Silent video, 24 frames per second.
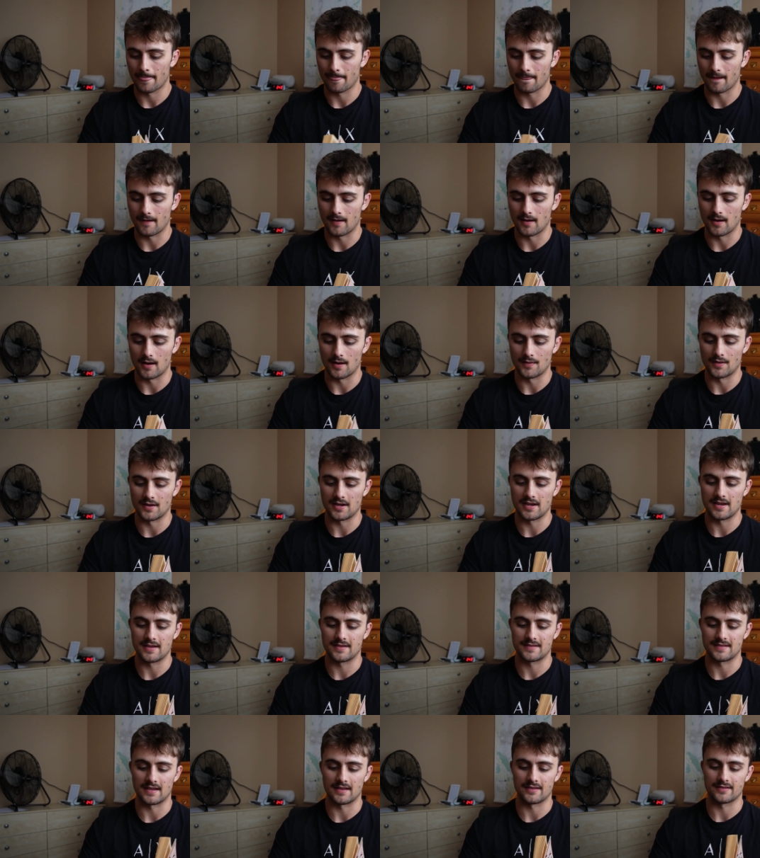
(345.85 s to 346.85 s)
And then
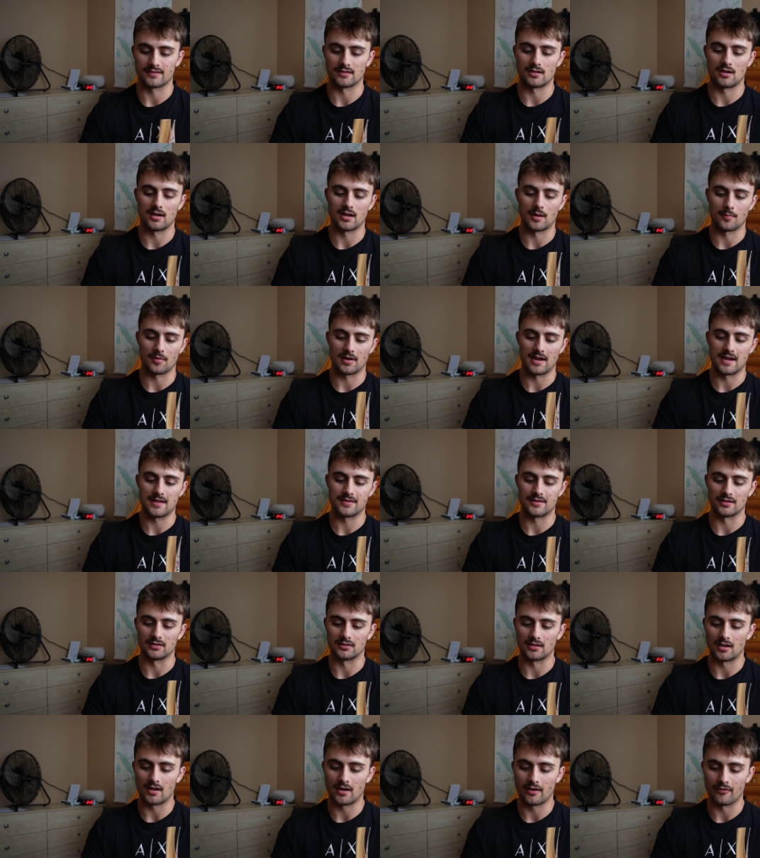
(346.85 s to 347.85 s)
he says law number 8, the
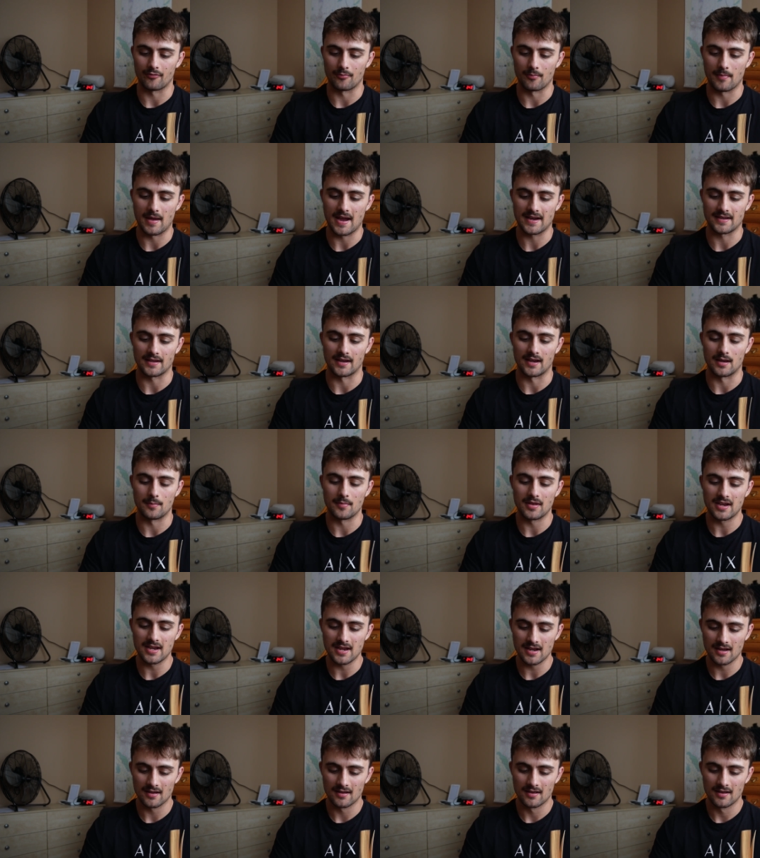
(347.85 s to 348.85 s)
law of
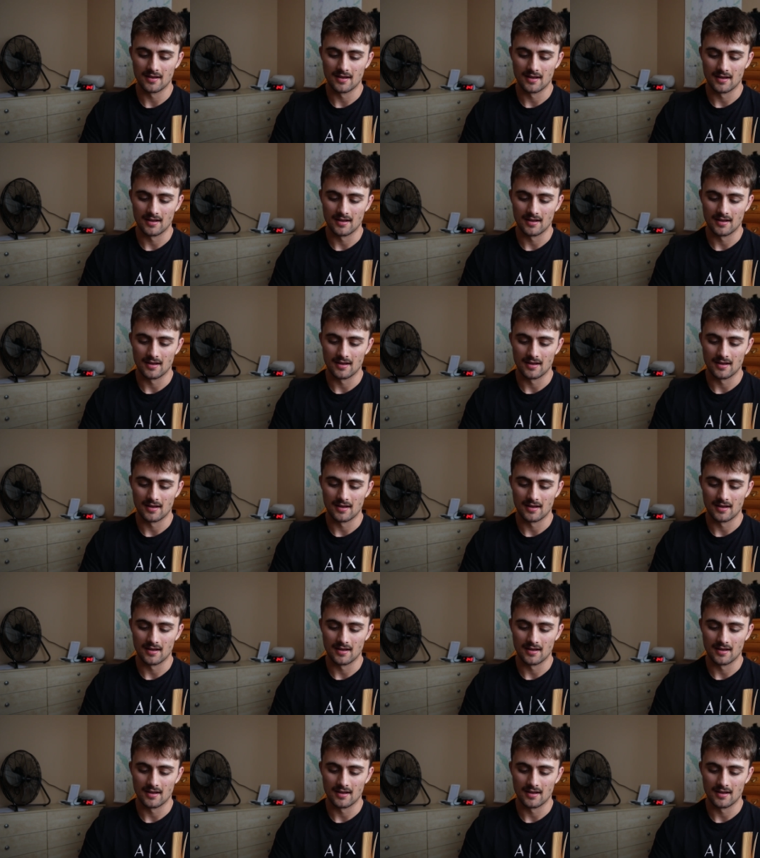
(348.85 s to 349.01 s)
magnanimity.